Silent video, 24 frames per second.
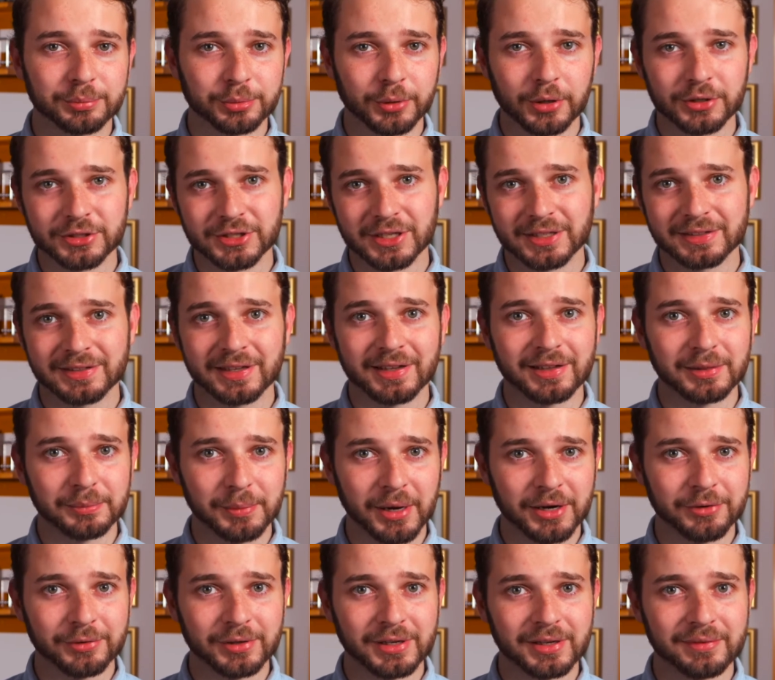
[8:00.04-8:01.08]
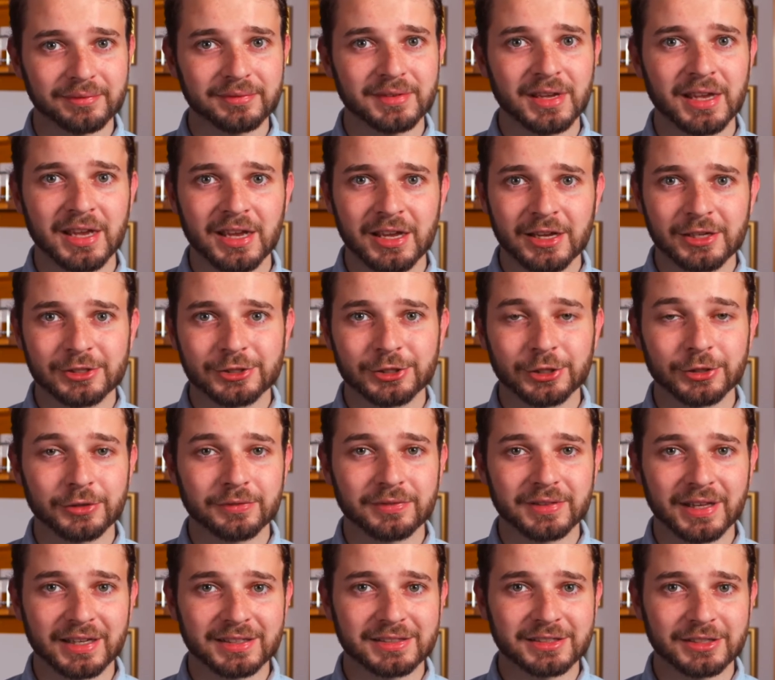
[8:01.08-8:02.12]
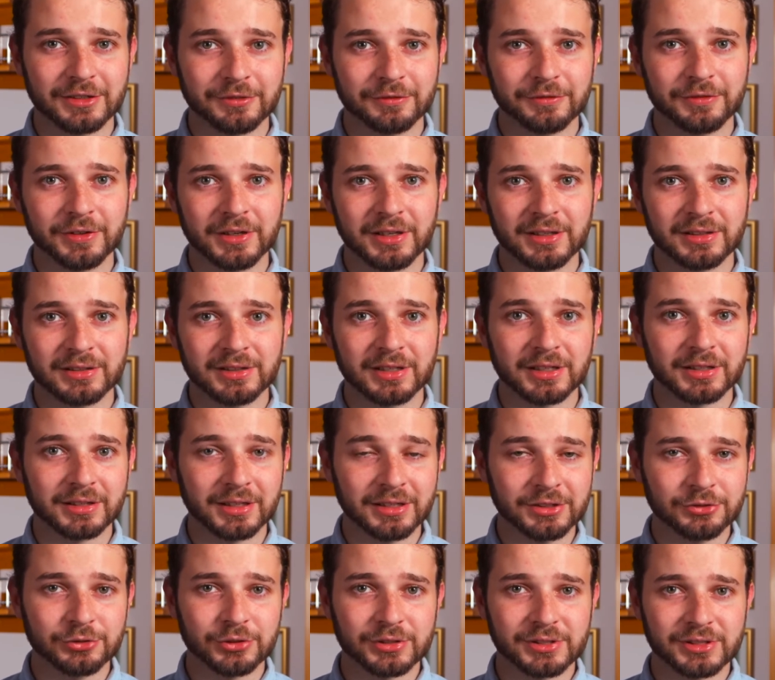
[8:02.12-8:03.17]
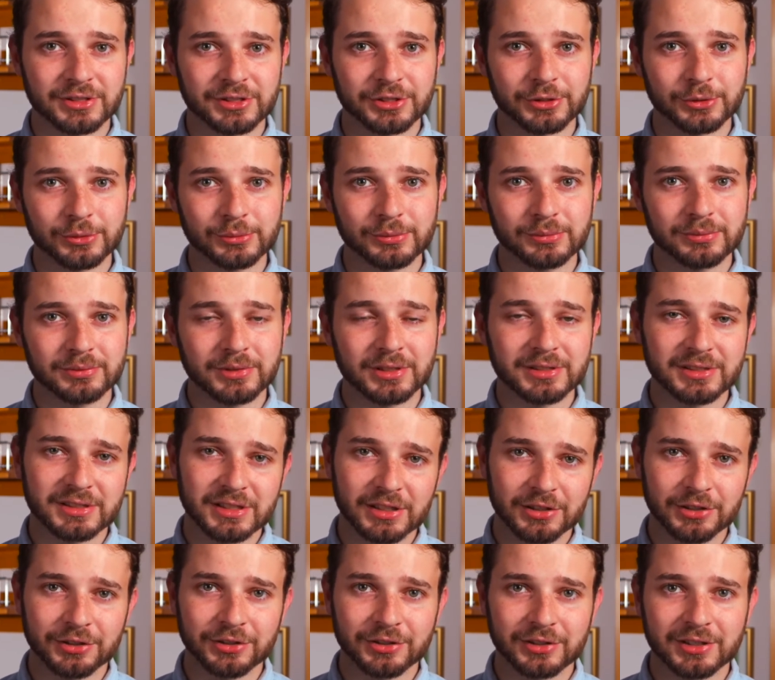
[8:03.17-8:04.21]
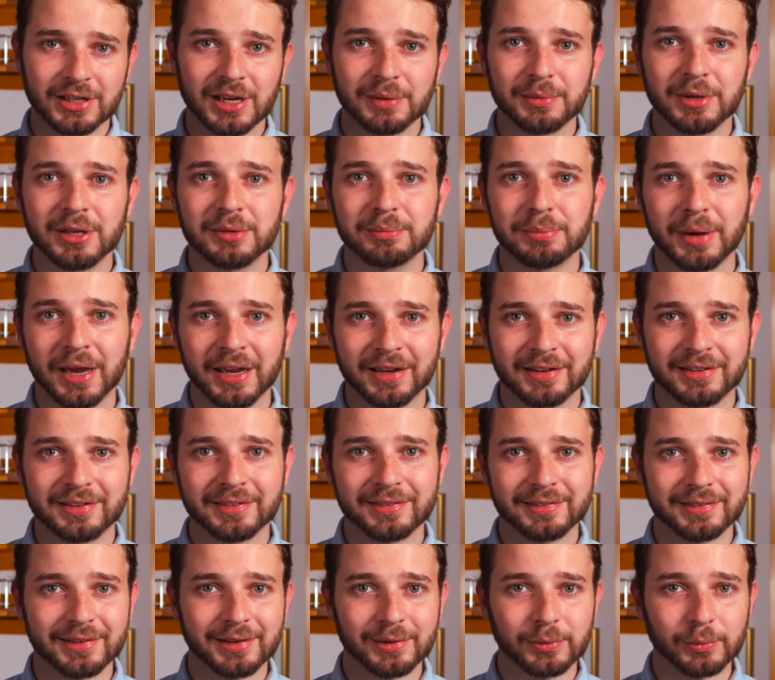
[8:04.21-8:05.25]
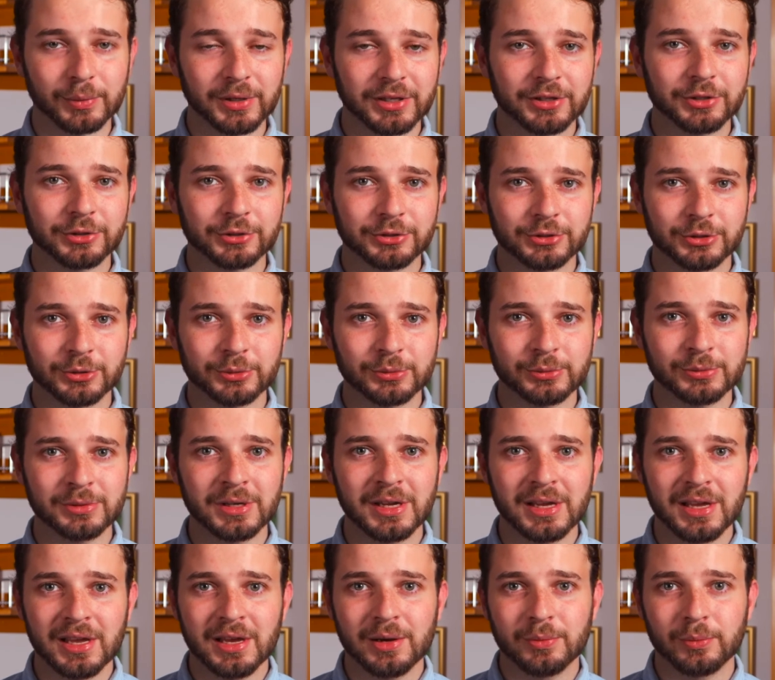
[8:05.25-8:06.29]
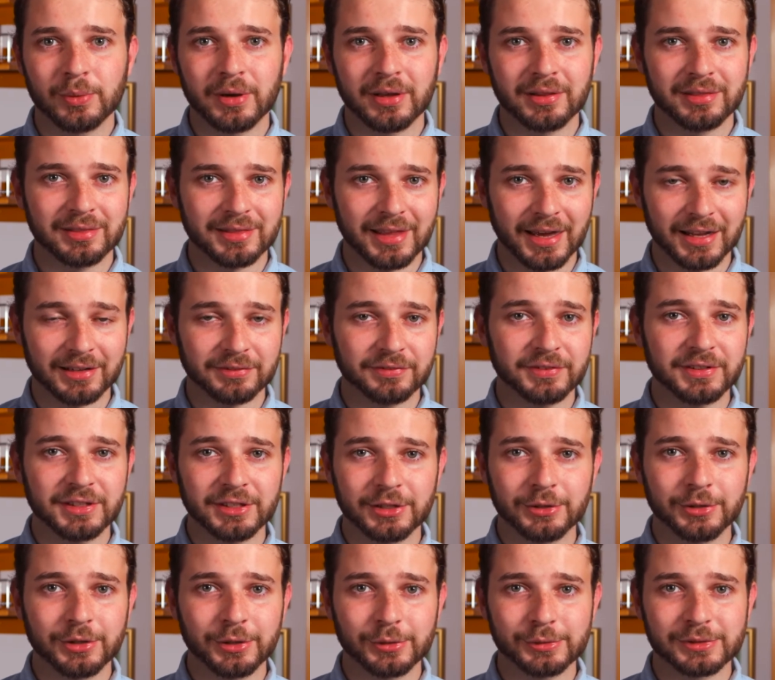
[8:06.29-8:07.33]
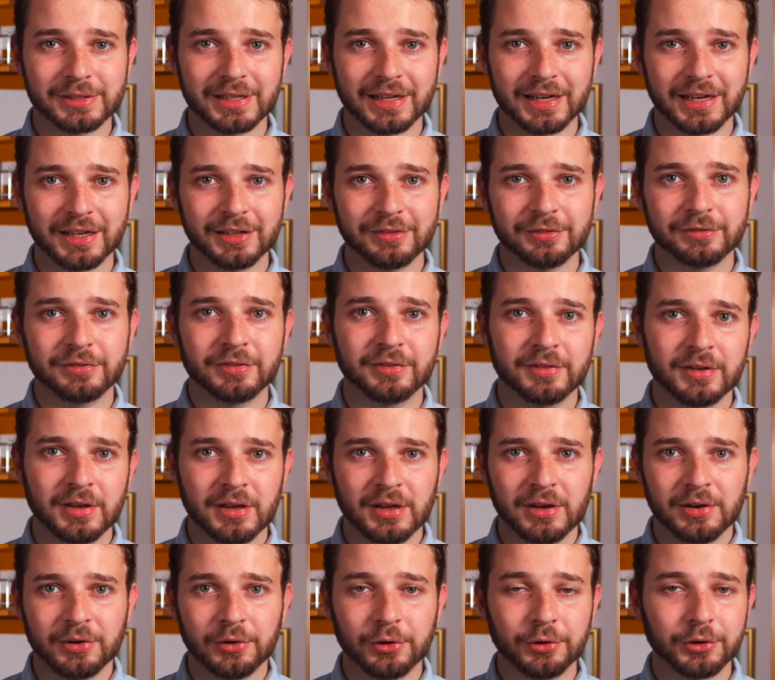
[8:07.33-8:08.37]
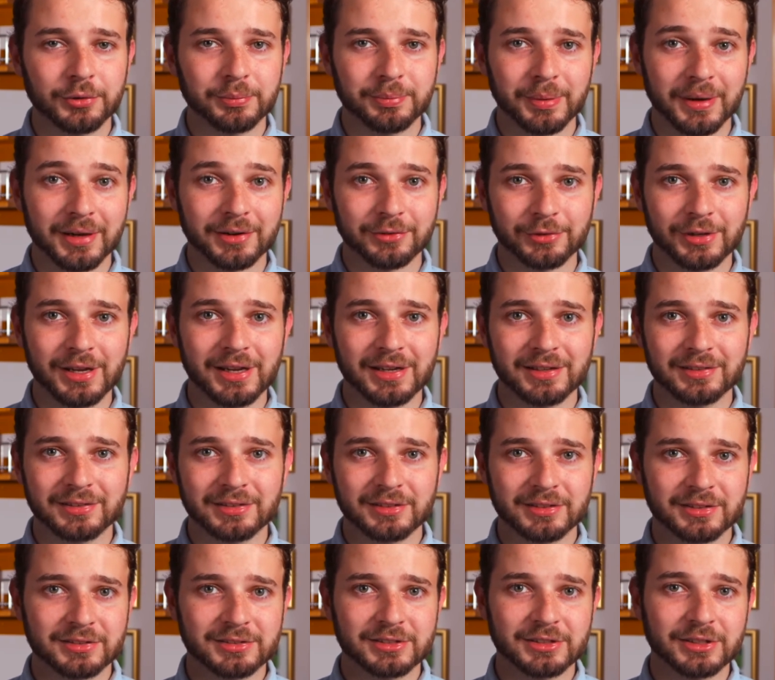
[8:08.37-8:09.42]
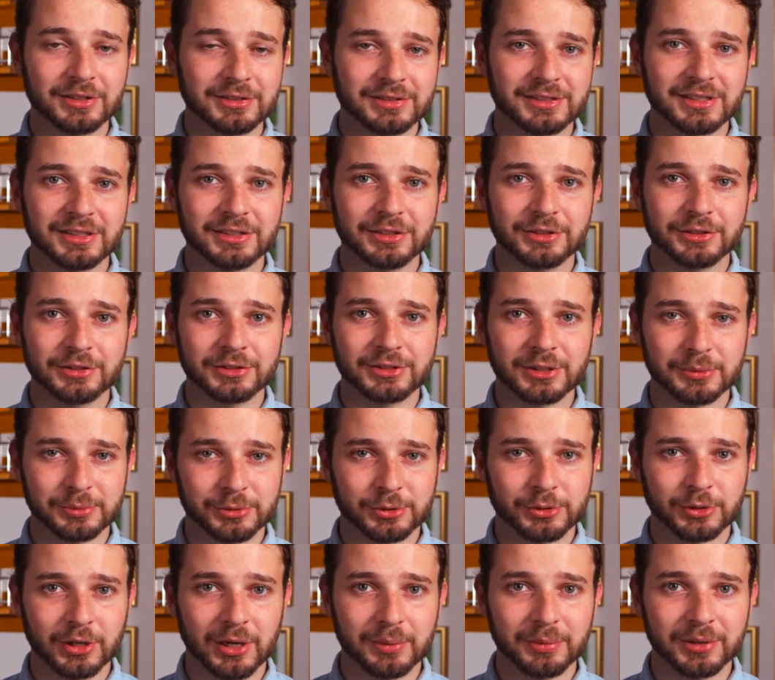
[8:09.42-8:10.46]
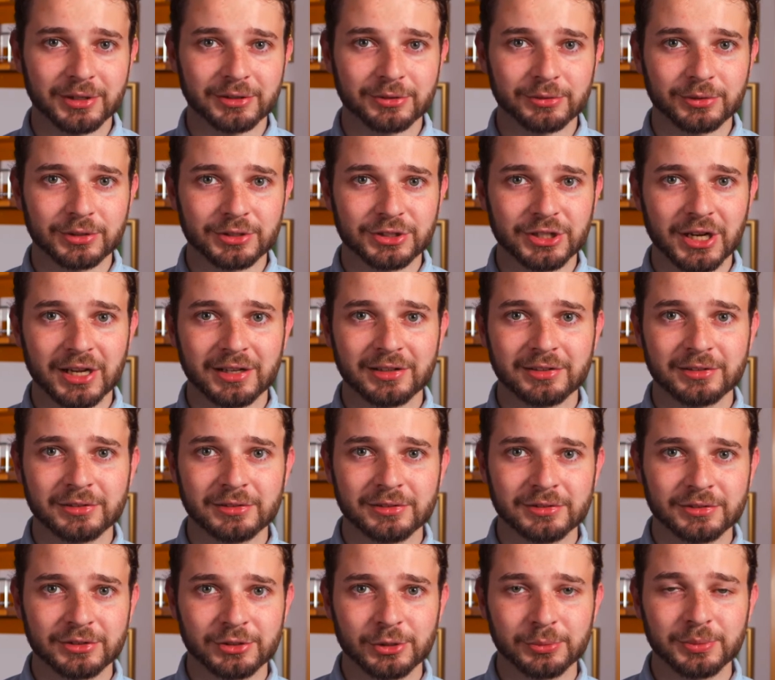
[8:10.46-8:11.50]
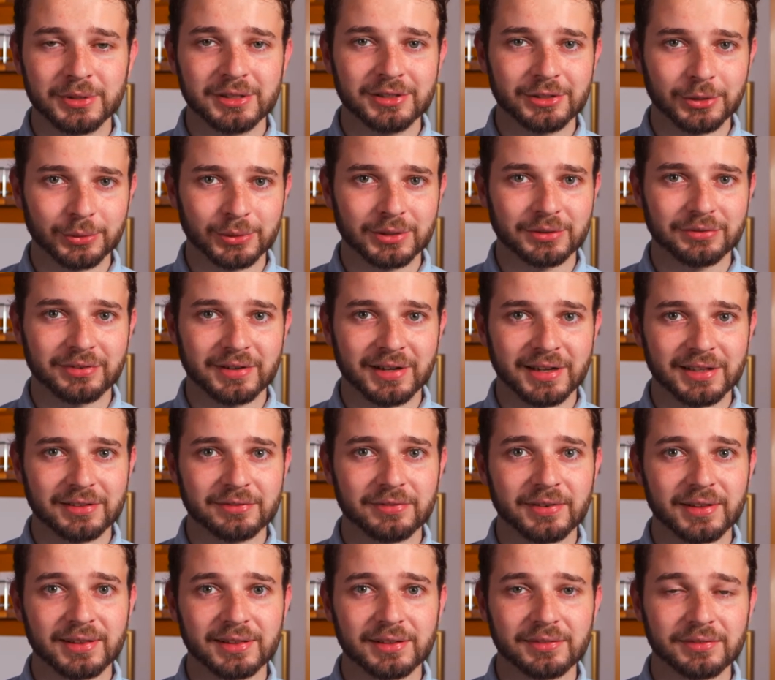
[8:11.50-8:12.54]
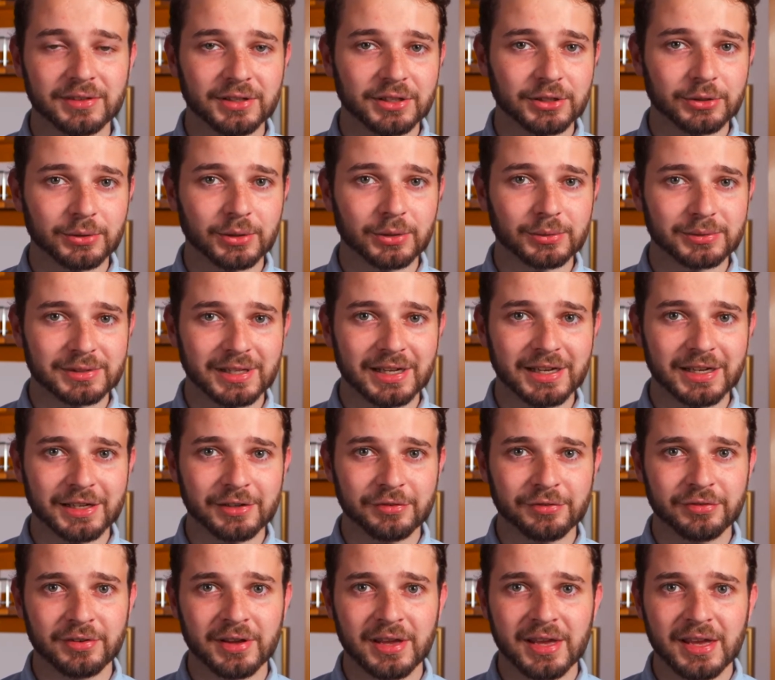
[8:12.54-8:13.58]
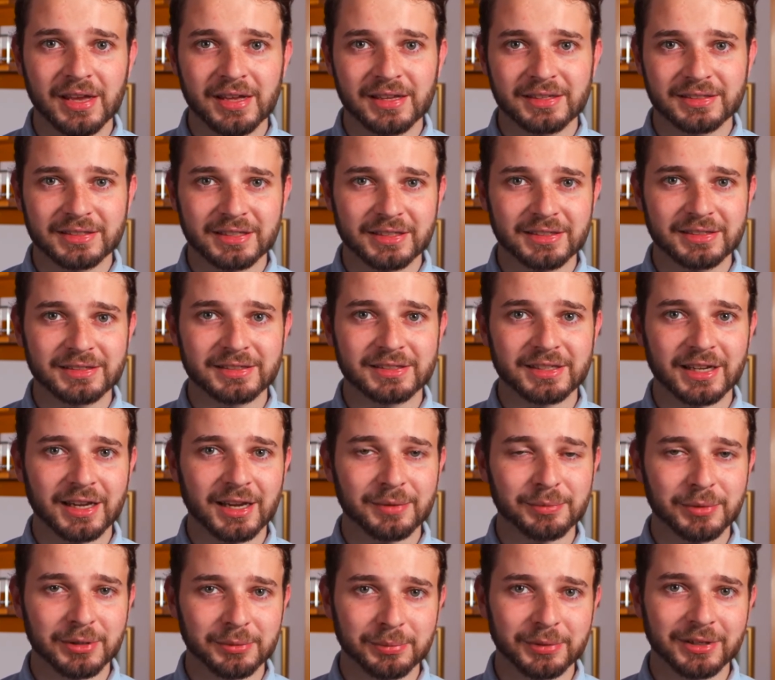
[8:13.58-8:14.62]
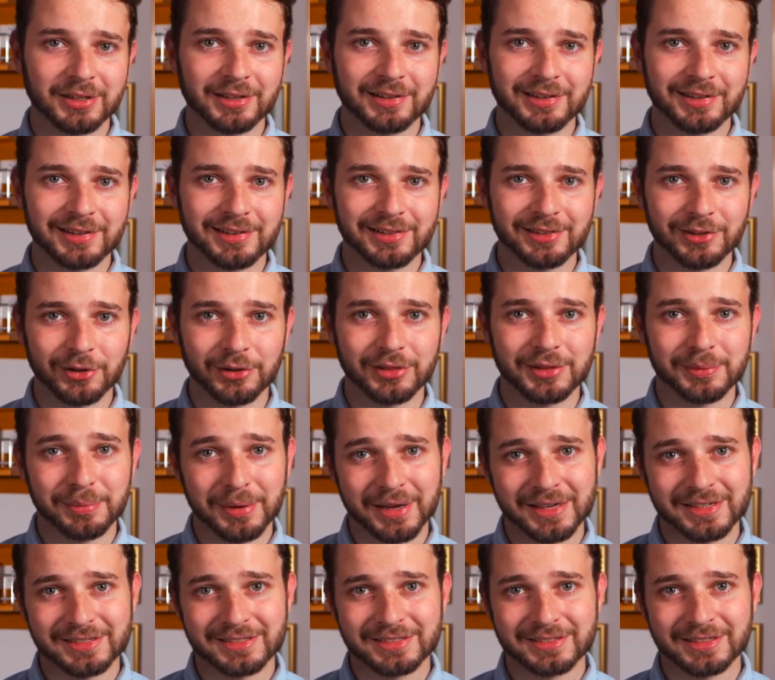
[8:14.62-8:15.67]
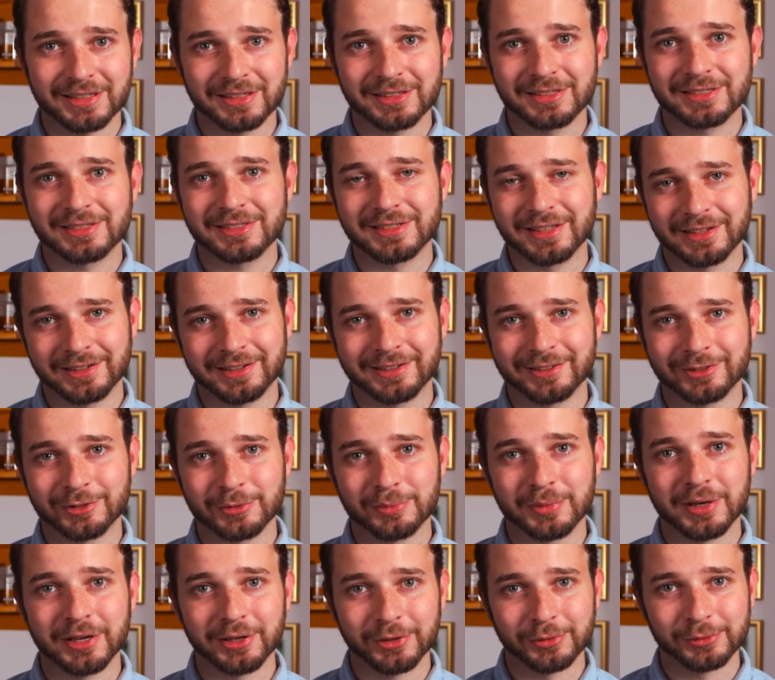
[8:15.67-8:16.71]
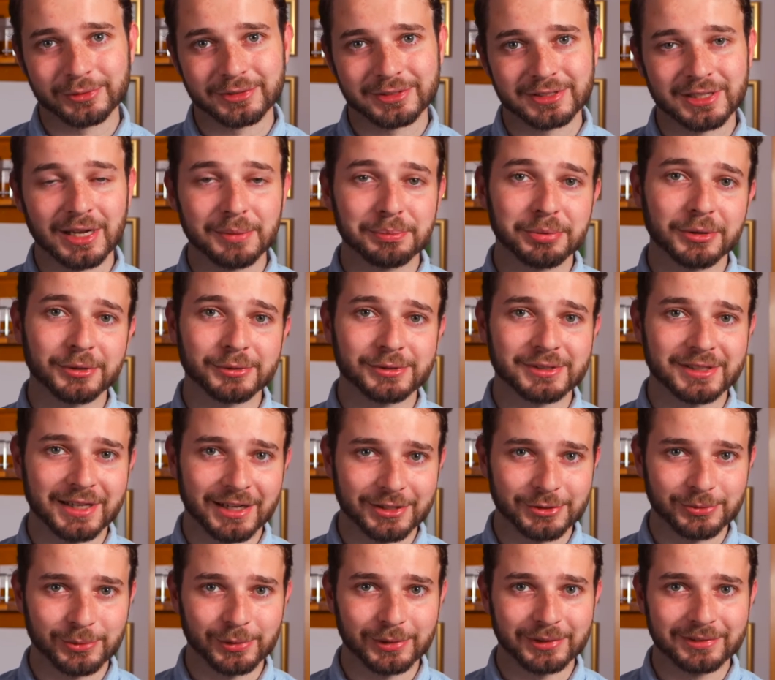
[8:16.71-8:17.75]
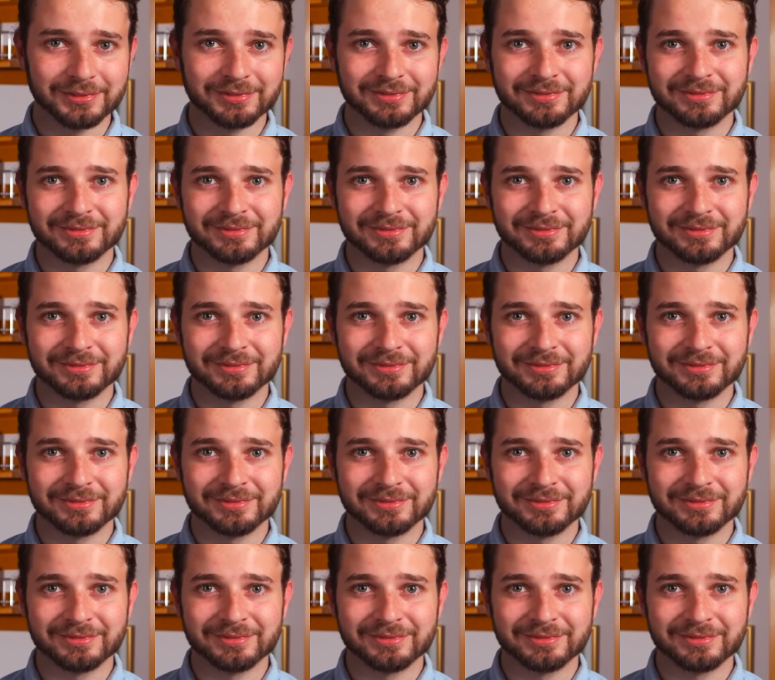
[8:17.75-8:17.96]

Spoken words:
Project Hail Mary. So if that's something that interests you, consider coming back in a week or two when that video goes live, or better yet, consider subscribing to the channel to be notified when the video goes live, since I'm admittedly not the best at sticking to my own upload schedule.